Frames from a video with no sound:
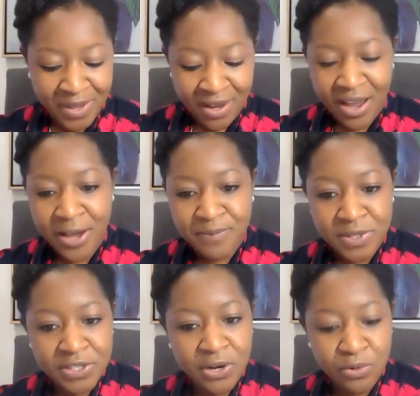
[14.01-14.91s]
Um,
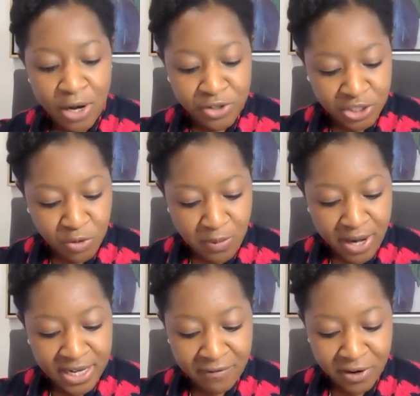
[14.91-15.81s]
so I'll just
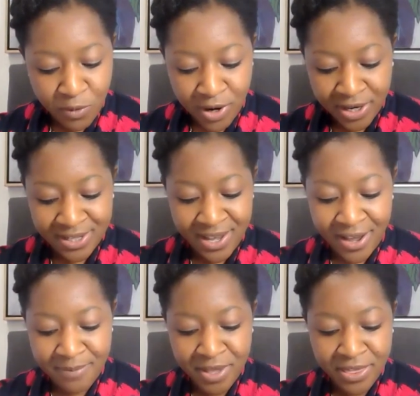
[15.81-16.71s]
remind everyone
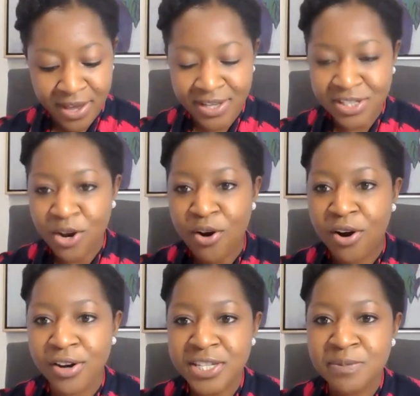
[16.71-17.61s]
um, that
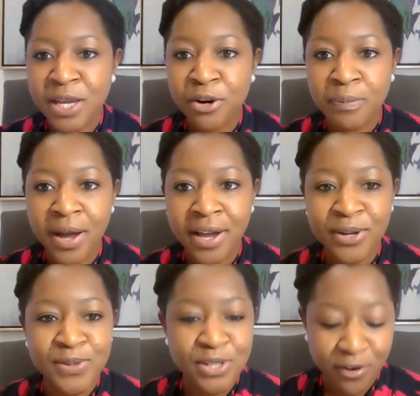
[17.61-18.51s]
our speaker
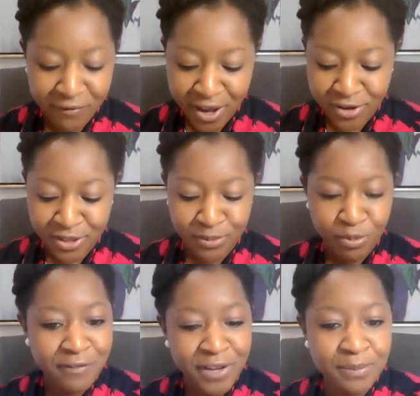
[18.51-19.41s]
bios are found in the briefing